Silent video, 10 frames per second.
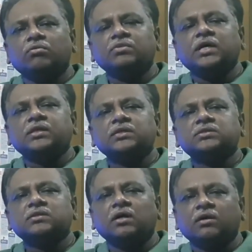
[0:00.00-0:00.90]
that
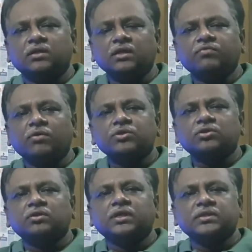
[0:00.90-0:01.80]
is the
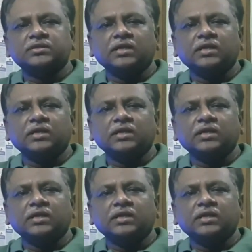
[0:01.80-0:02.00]
information that is